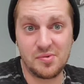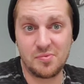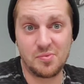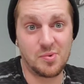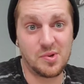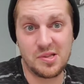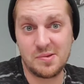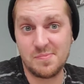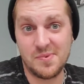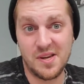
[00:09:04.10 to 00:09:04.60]
her
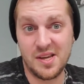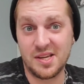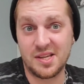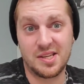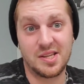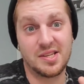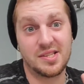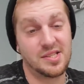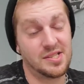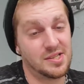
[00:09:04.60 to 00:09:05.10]
with a
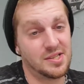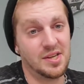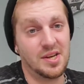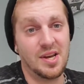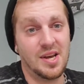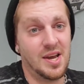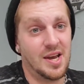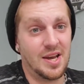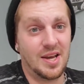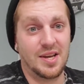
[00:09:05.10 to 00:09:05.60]
bit because,
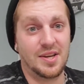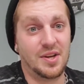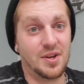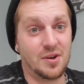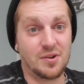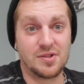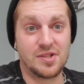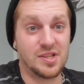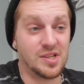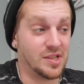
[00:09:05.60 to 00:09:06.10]

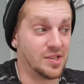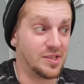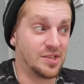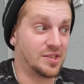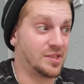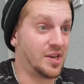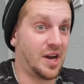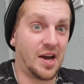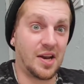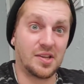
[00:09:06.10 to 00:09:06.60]
you know, she
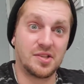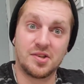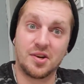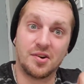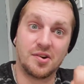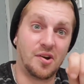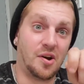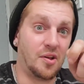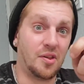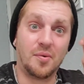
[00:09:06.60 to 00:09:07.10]
got it
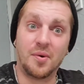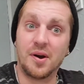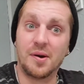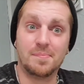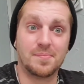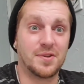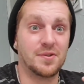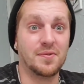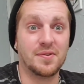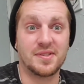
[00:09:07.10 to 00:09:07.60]
turned all the way
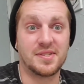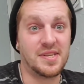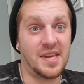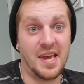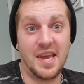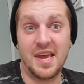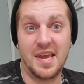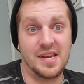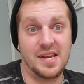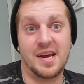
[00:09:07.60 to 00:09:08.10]
up to a
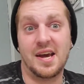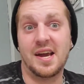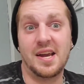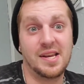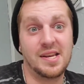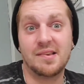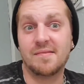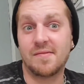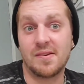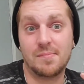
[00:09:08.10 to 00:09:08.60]
10. I
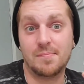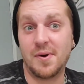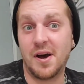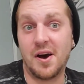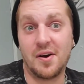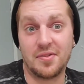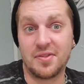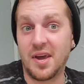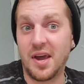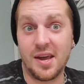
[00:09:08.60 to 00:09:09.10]
ain't even
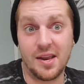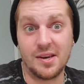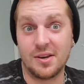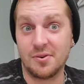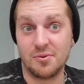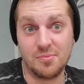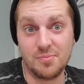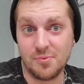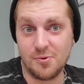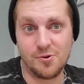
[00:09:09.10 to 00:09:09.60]
about
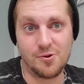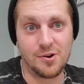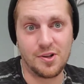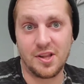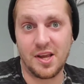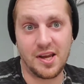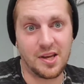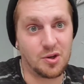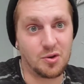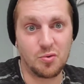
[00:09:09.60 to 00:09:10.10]
that no more,
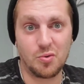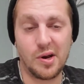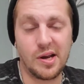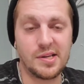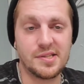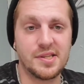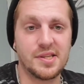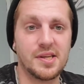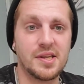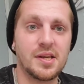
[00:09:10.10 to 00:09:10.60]
like
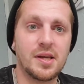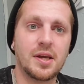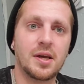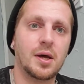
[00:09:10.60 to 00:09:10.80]
crazy.